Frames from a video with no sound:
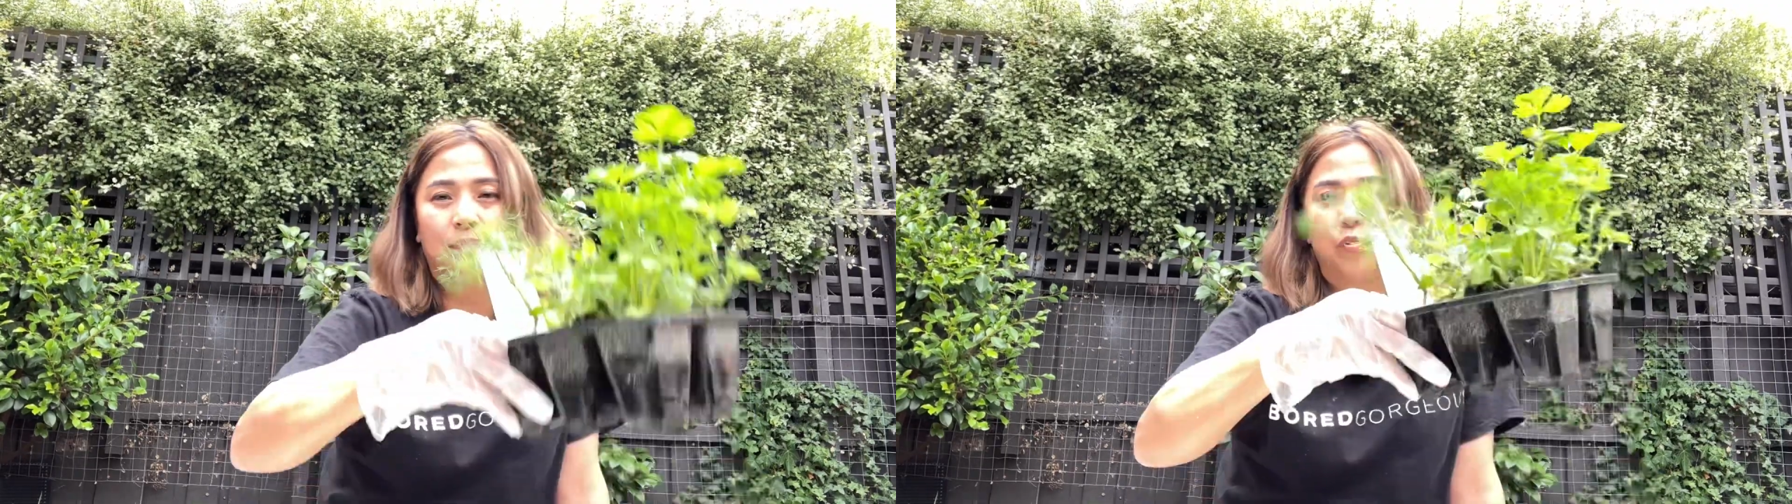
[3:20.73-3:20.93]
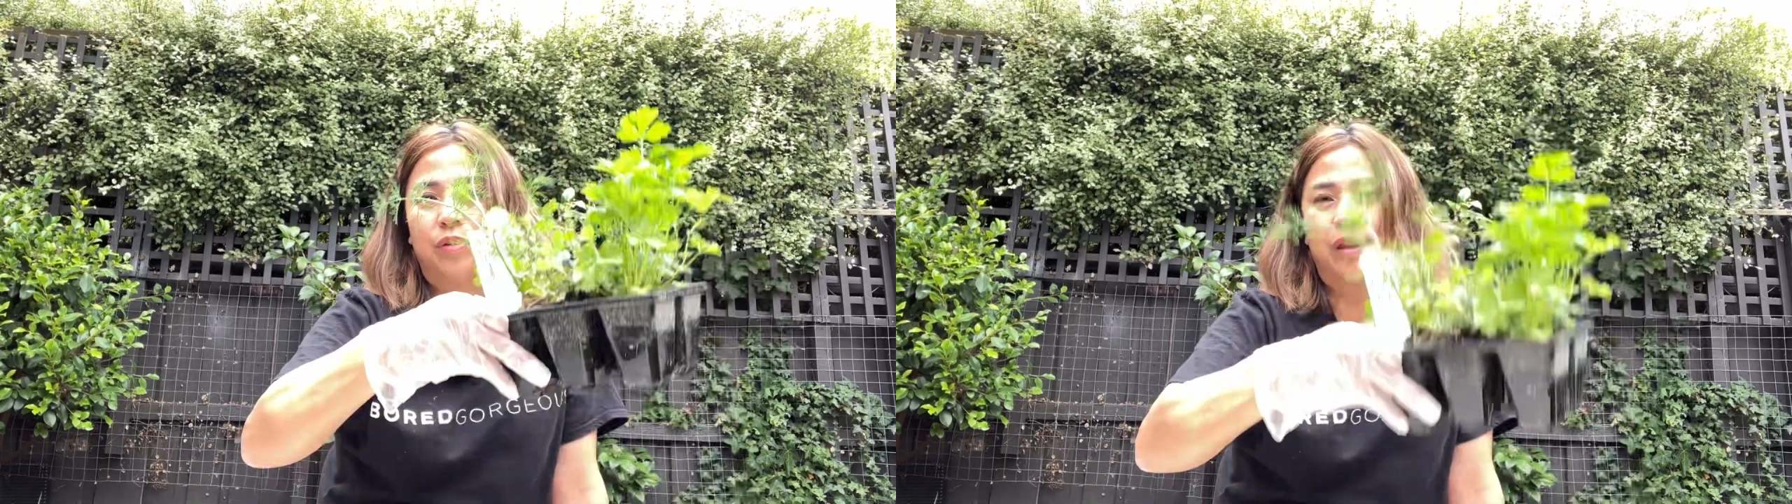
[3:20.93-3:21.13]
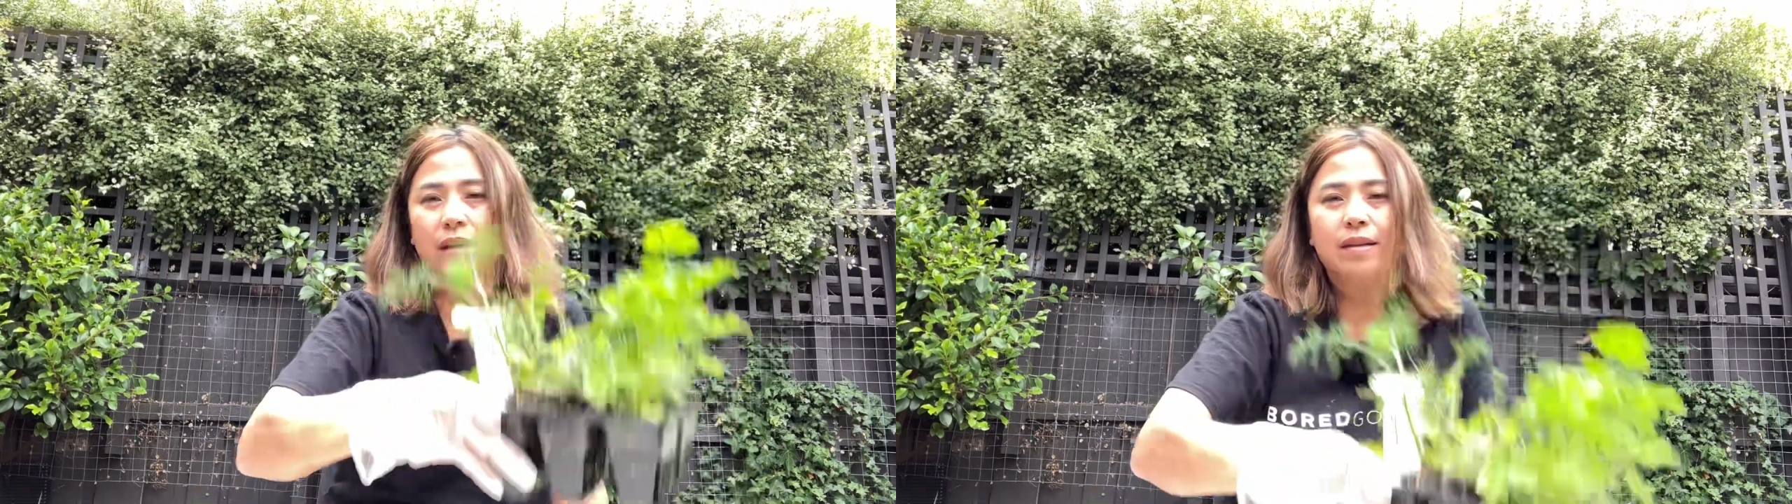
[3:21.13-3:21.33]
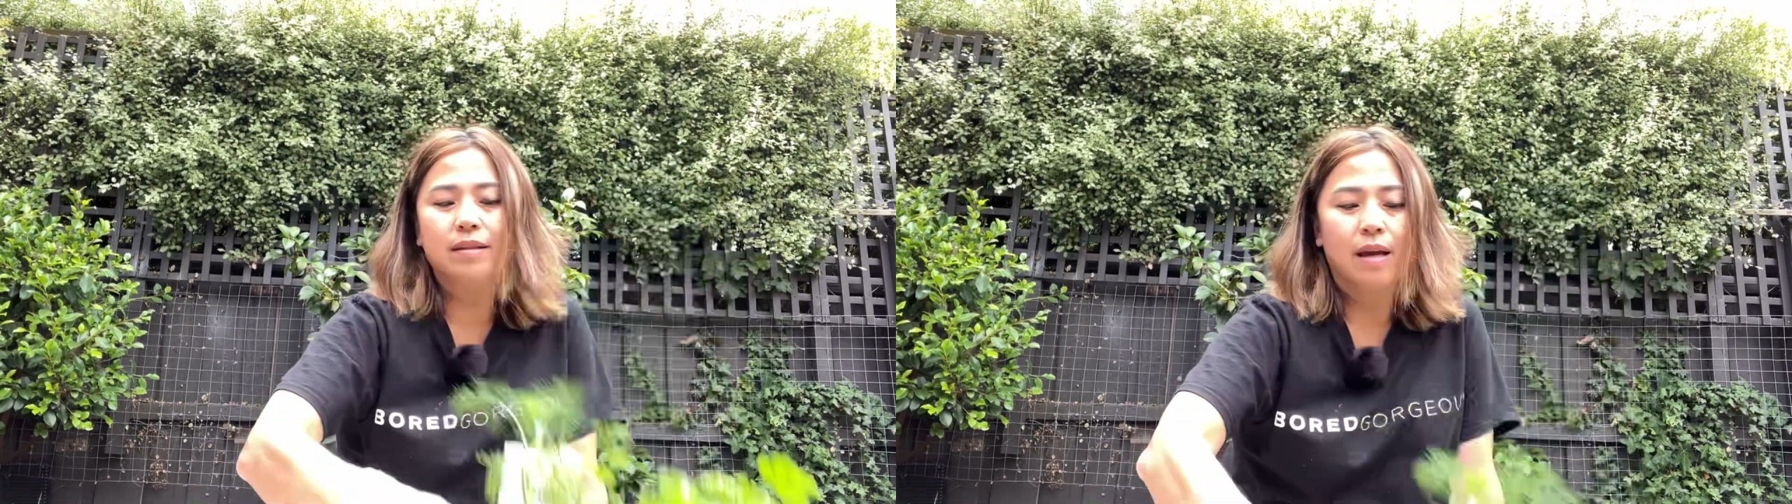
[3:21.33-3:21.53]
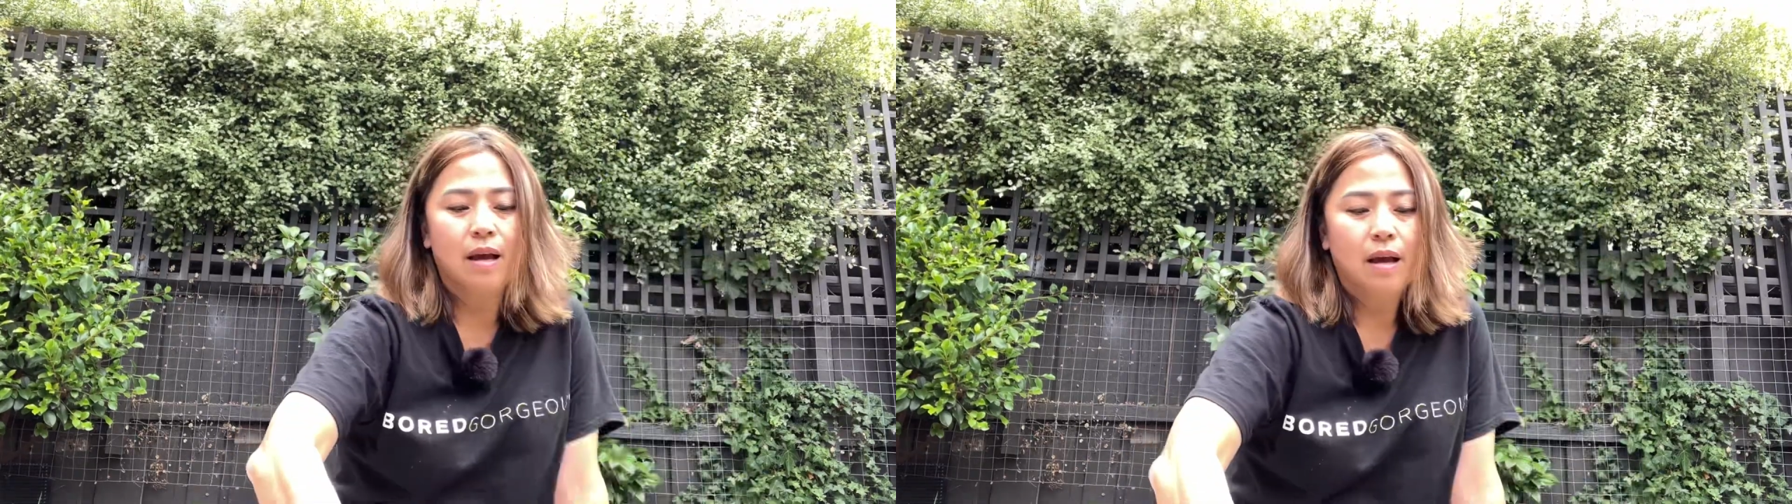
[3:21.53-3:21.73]
with these,
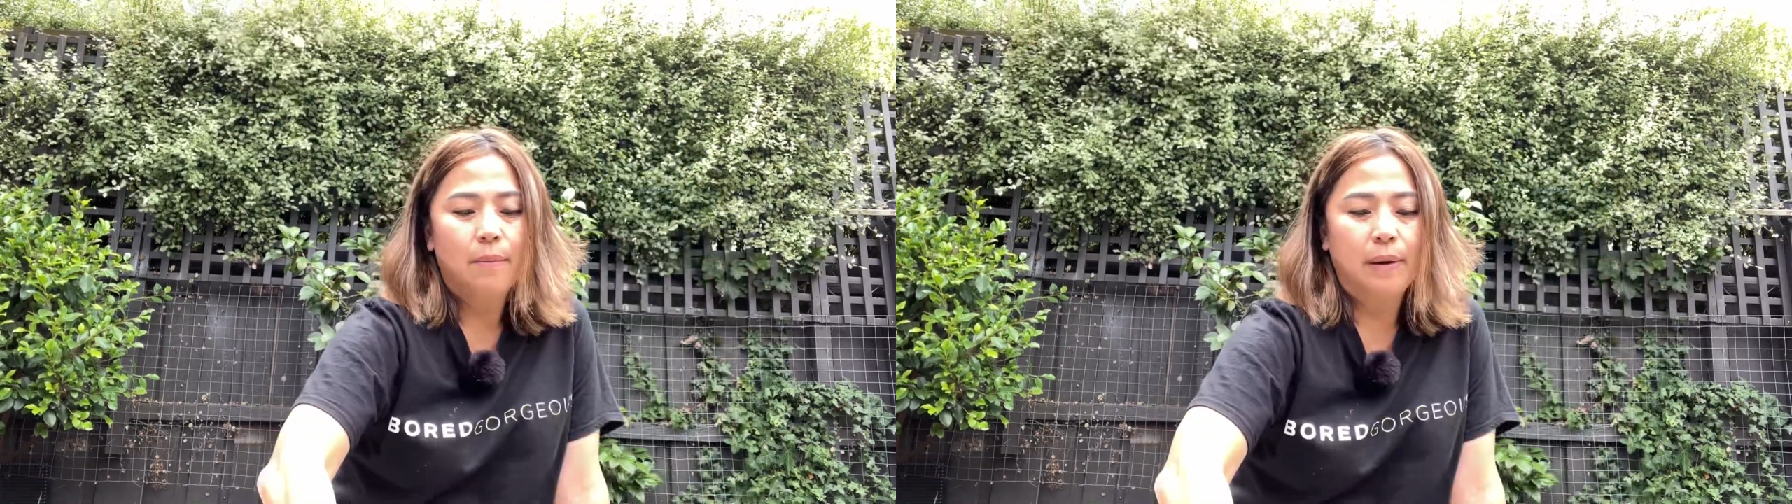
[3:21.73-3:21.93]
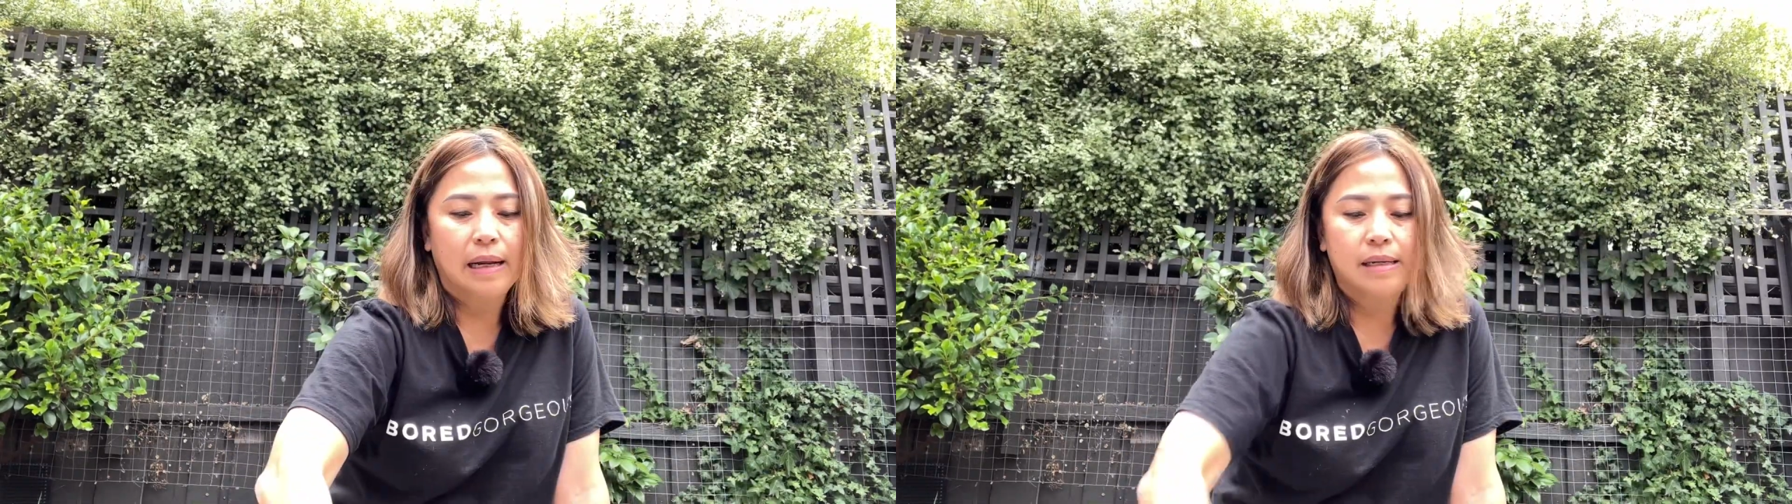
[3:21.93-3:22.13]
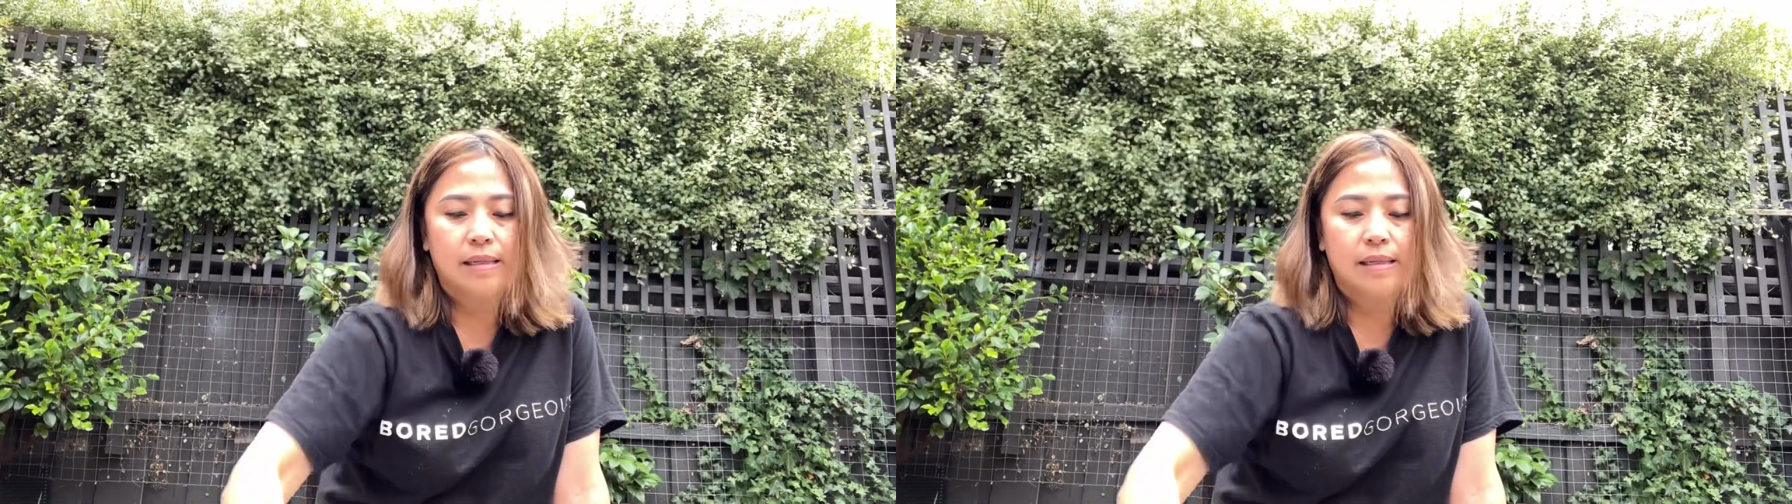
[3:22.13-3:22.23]
but I